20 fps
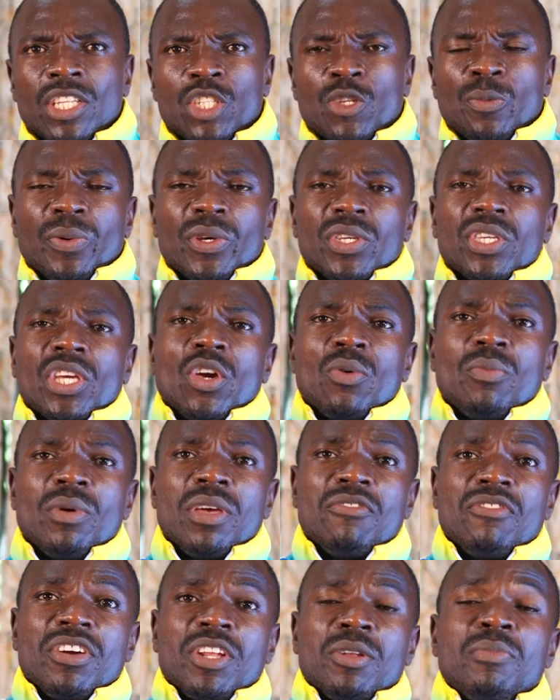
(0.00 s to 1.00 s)
Spiritually, you
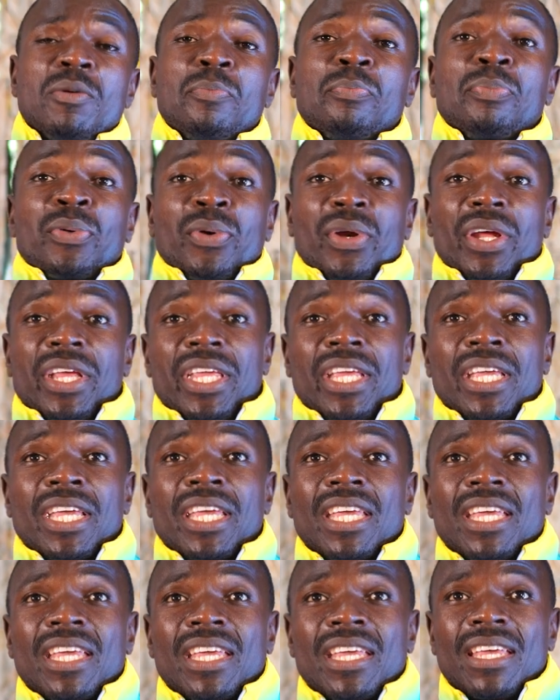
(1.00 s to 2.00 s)
may even be praying,
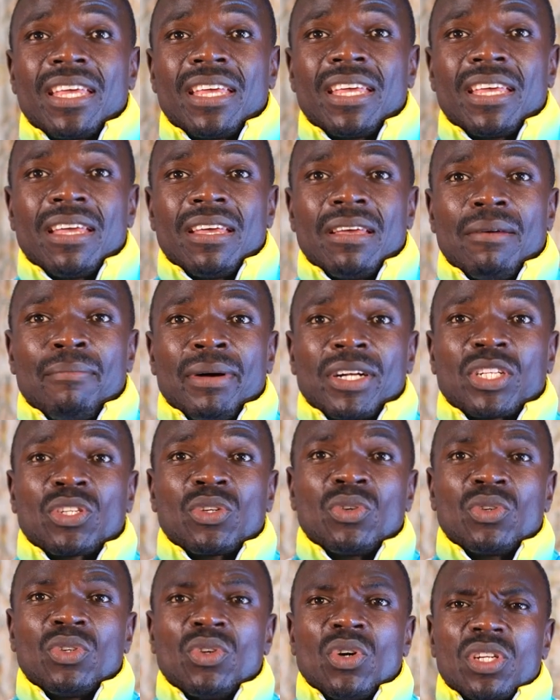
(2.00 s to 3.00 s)
but
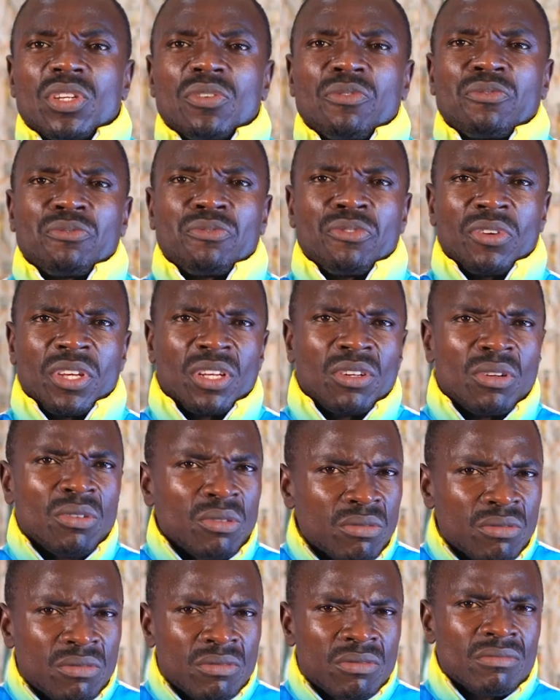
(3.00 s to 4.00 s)
you don't feel
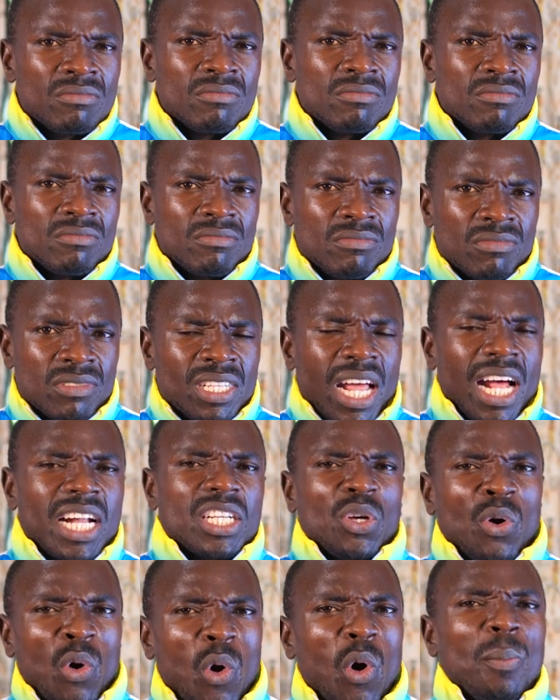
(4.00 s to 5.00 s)

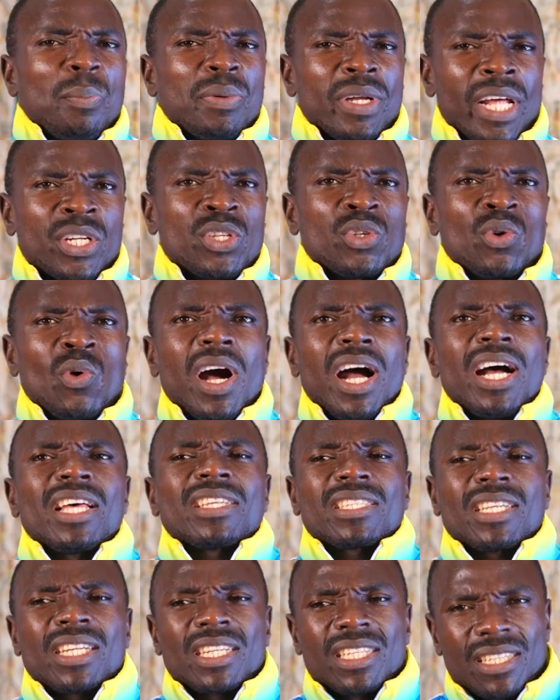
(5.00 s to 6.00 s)
that hope that you are
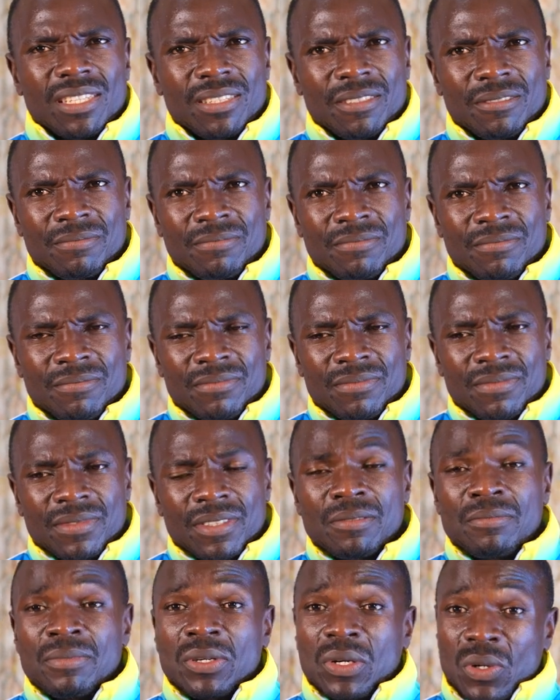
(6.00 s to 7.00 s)
answered
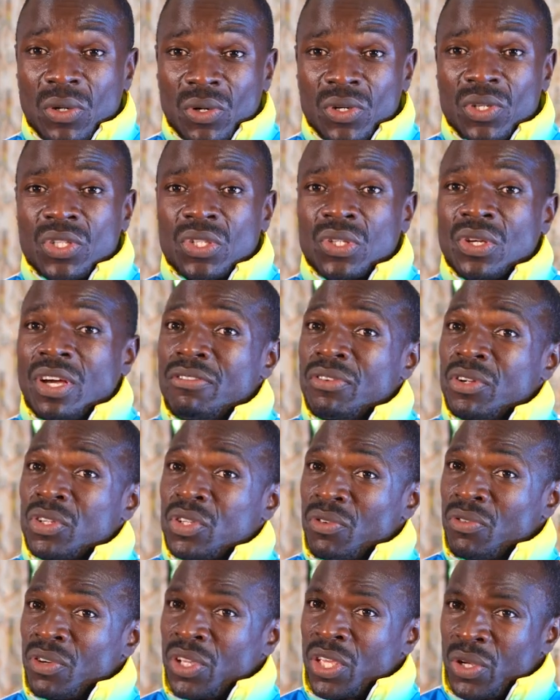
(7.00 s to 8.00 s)
because you have a lot
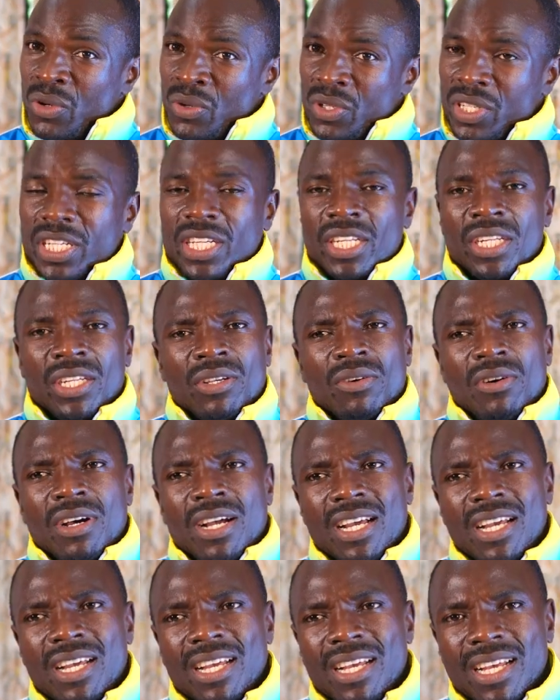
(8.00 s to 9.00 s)
of guilt in
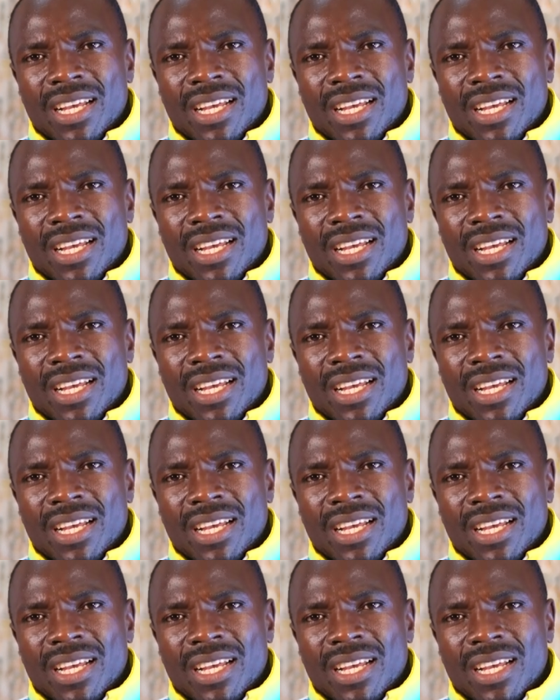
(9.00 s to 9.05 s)
your